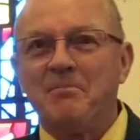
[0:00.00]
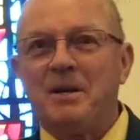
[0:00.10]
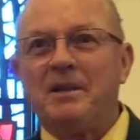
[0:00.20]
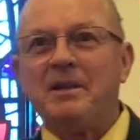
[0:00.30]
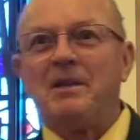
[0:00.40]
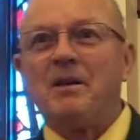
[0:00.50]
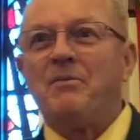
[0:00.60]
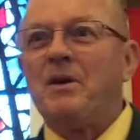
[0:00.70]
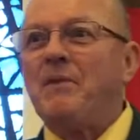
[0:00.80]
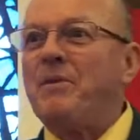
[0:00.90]
But
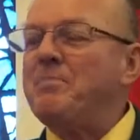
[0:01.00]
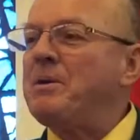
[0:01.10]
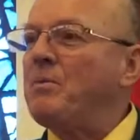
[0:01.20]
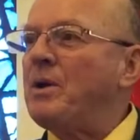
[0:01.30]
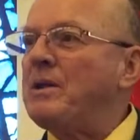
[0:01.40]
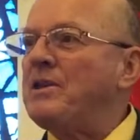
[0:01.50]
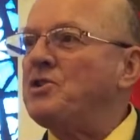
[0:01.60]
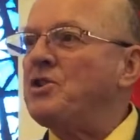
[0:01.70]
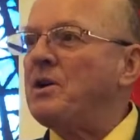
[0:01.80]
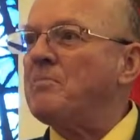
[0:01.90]
if we had been one of
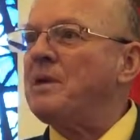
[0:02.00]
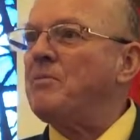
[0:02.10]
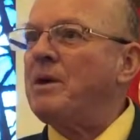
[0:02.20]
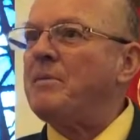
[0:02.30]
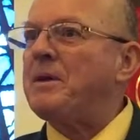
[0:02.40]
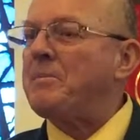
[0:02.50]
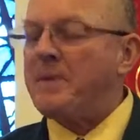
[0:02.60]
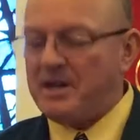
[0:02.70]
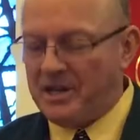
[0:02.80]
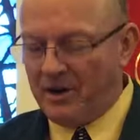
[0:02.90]
these young men, we would have
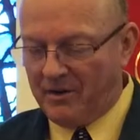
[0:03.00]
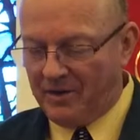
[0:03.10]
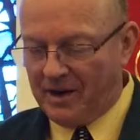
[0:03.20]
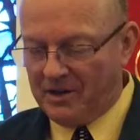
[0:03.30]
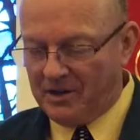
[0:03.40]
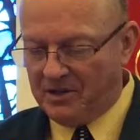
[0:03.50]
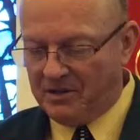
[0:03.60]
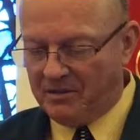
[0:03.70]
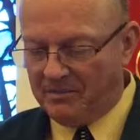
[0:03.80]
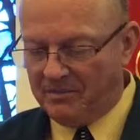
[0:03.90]
been terrified too.